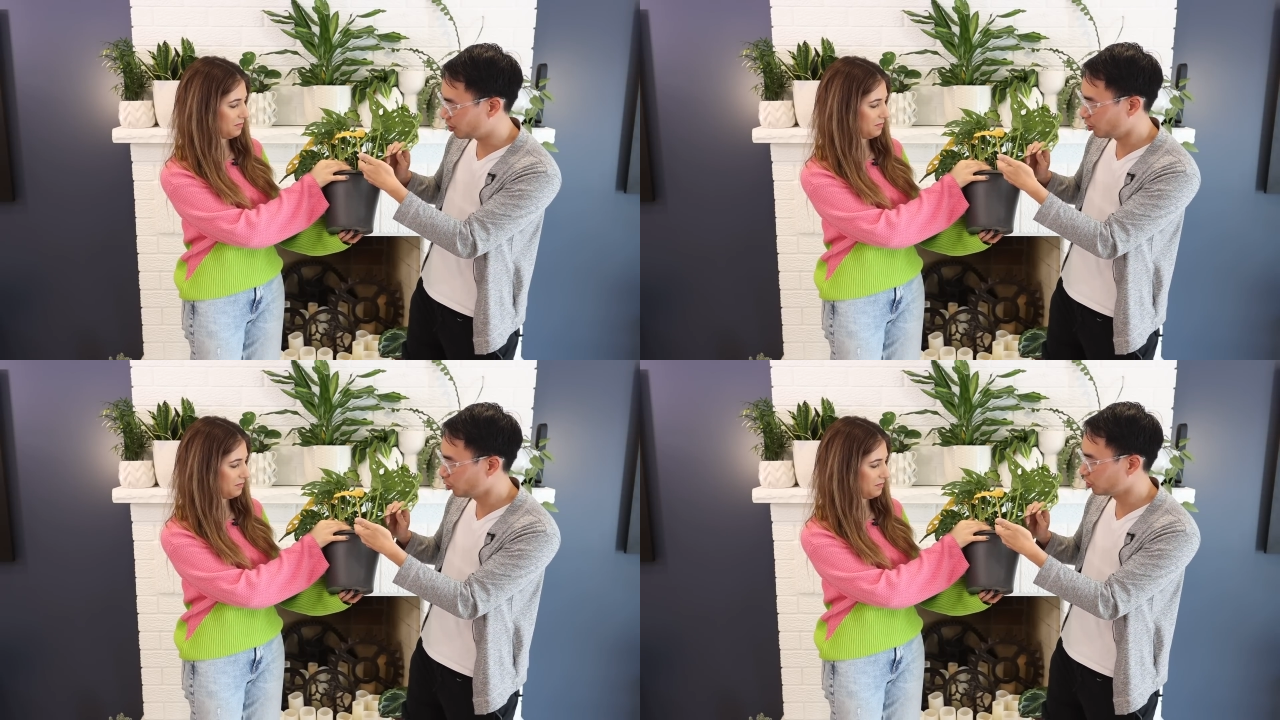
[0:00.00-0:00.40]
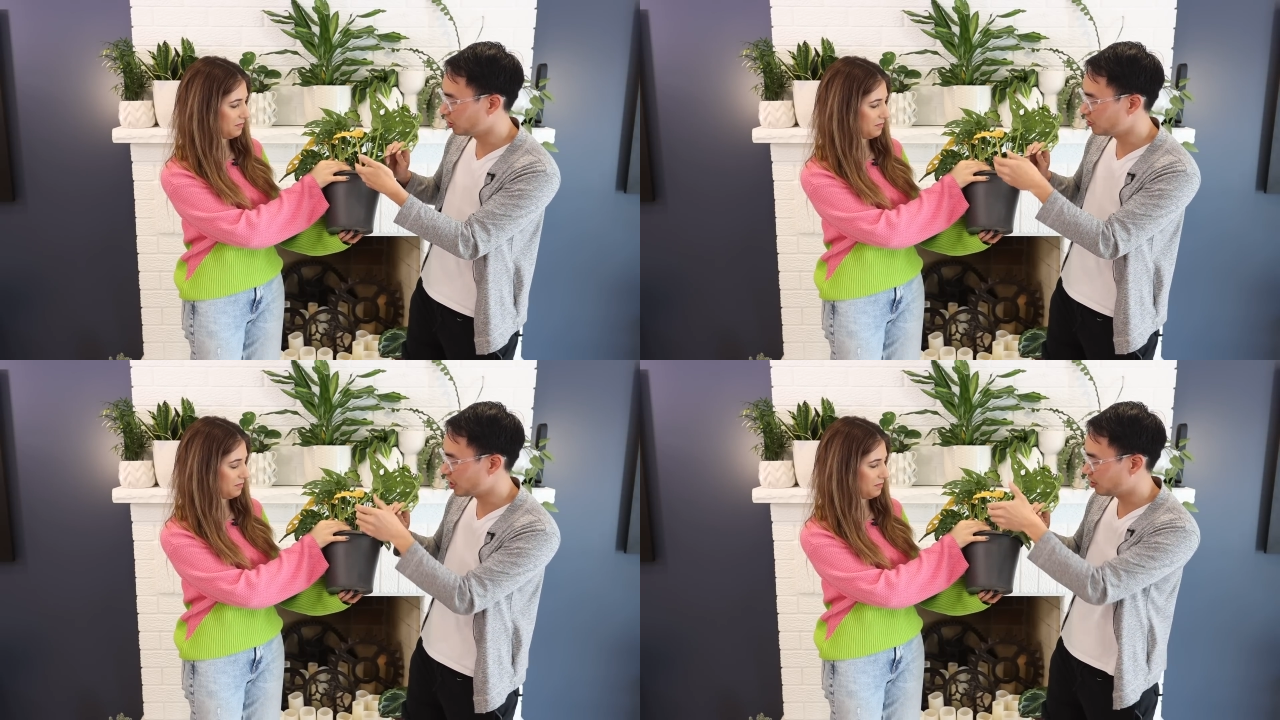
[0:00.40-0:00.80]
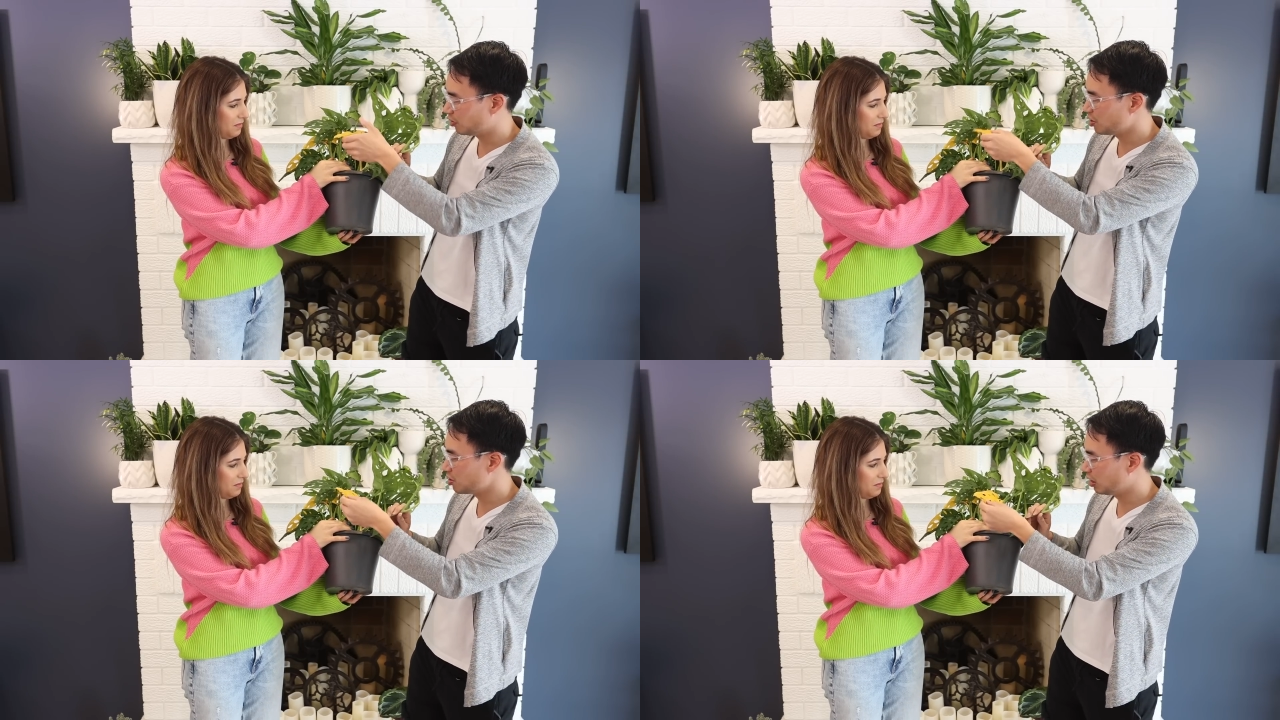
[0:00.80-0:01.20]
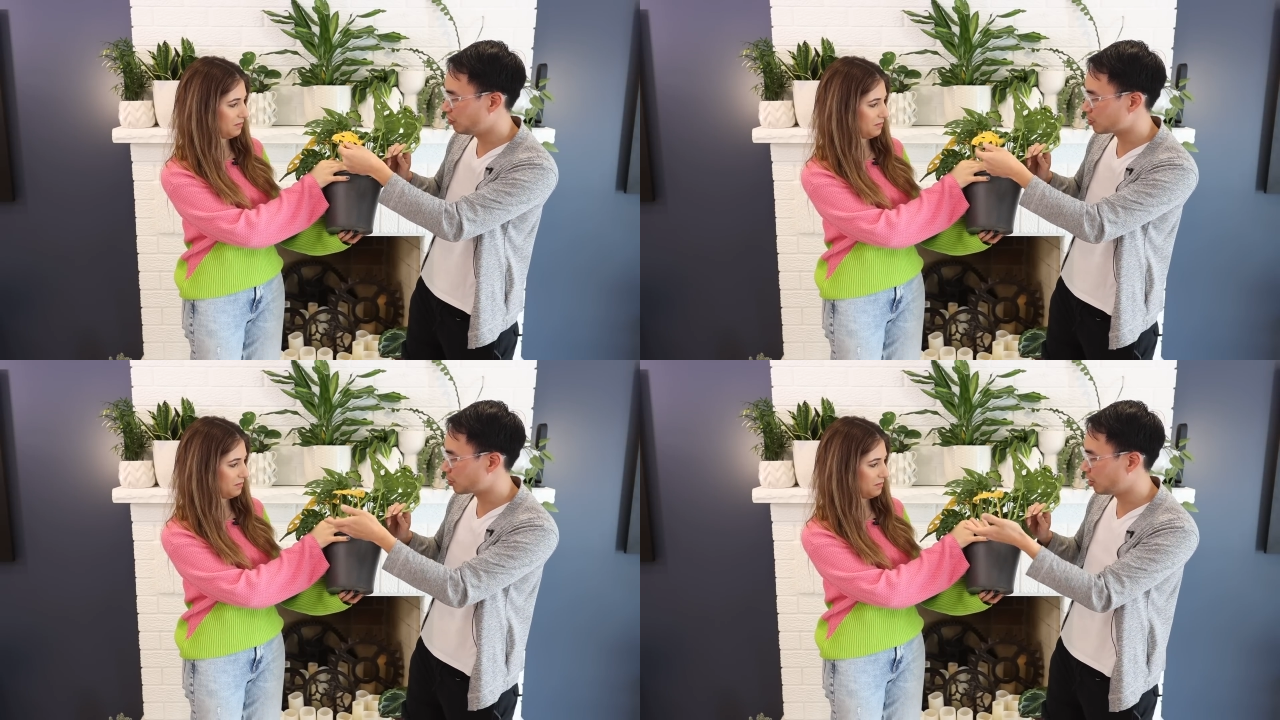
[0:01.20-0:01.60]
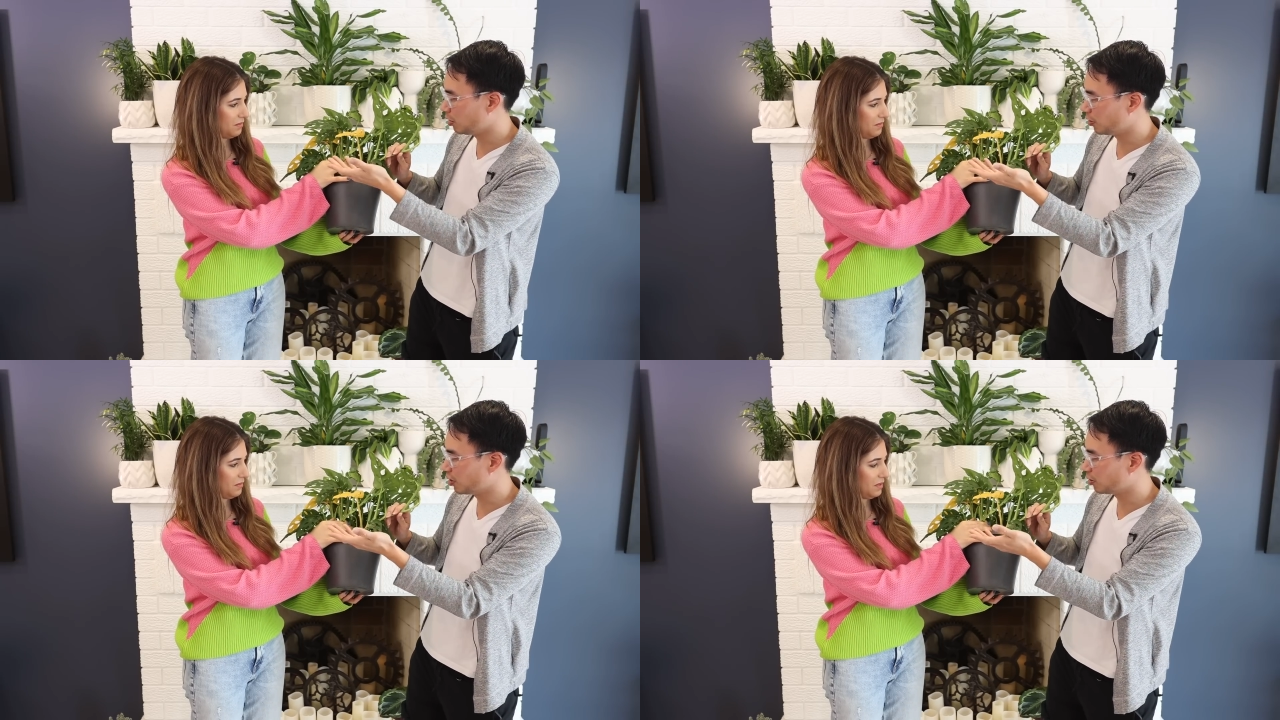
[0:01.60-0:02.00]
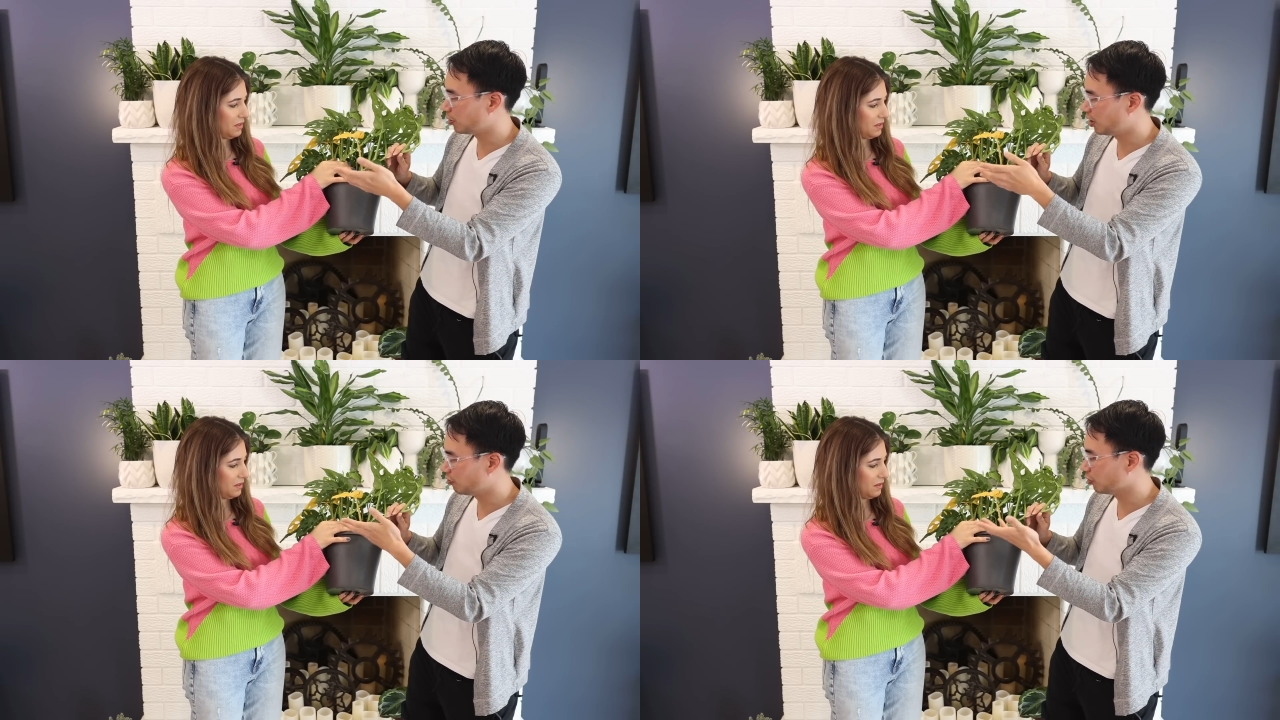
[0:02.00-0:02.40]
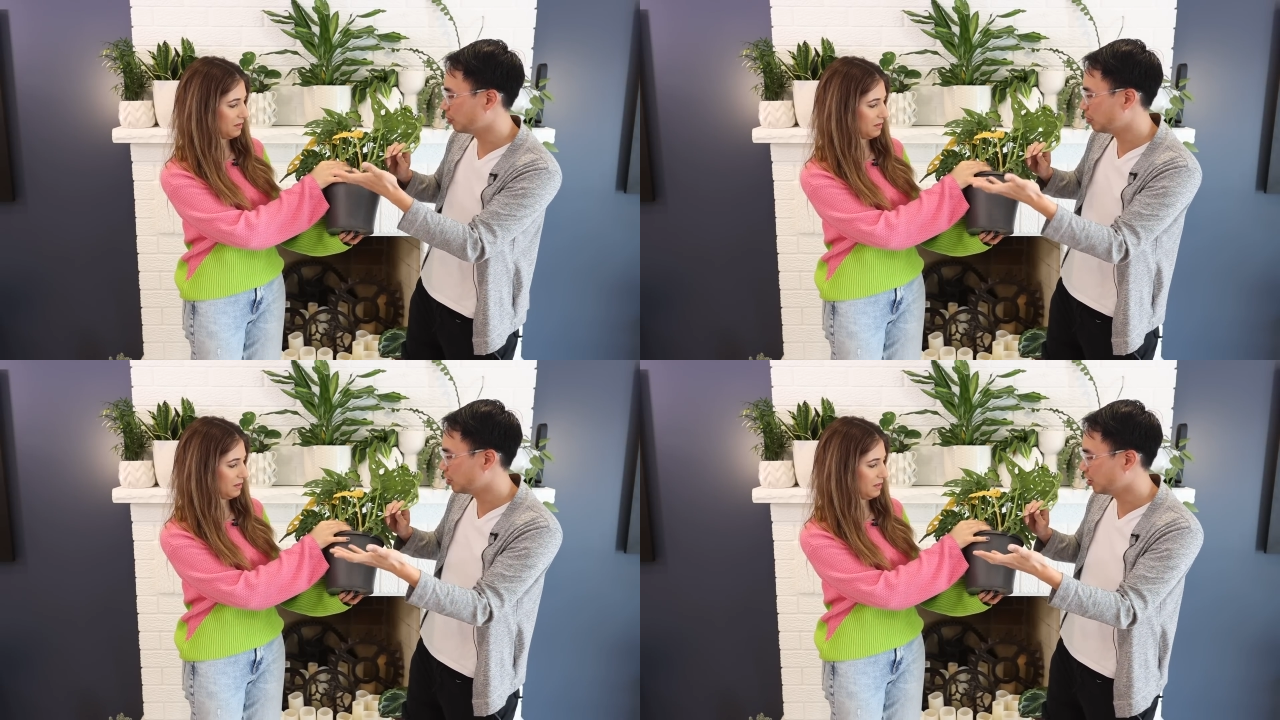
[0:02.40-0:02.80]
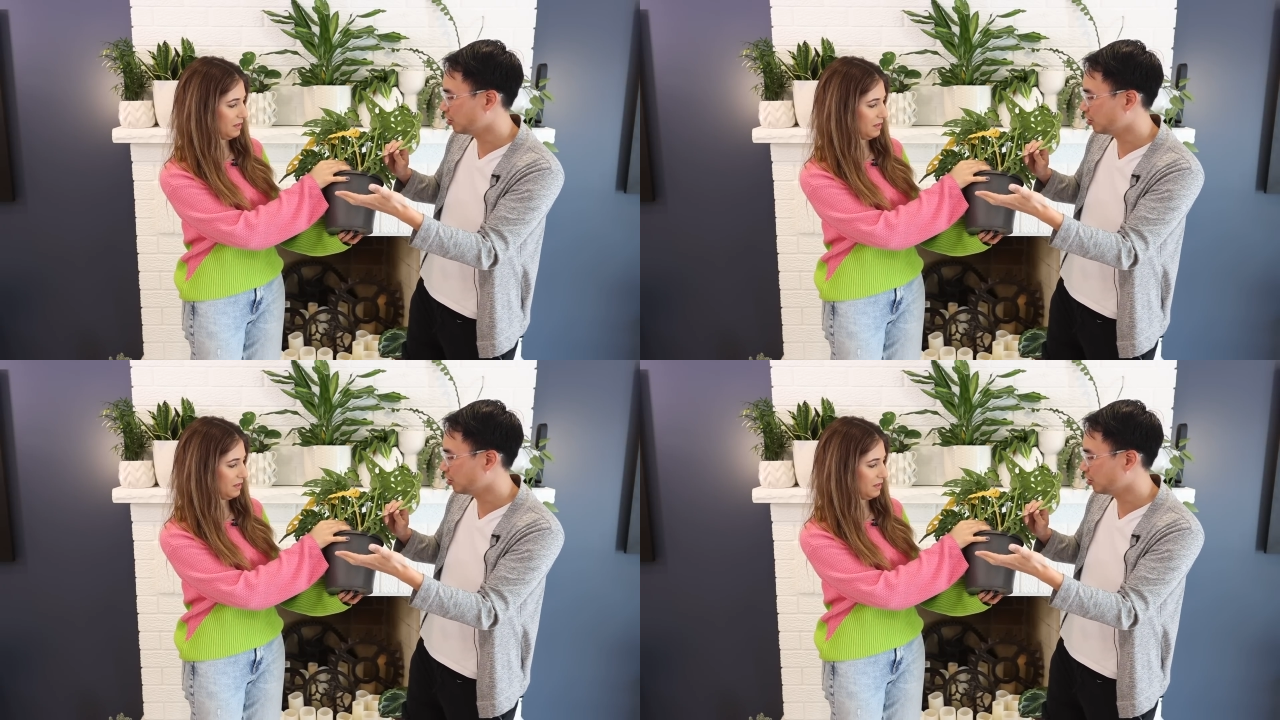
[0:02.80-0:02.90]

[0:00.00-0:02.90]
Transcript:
Speaker 1: the older leaves. And this leaf has probably been on the plant for maybe